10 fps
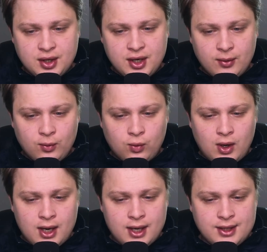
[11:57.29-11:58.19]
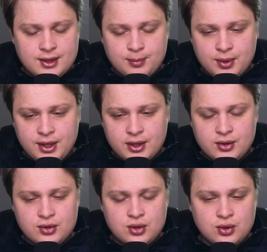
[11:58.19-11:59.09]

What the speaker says: are going to rise pretty close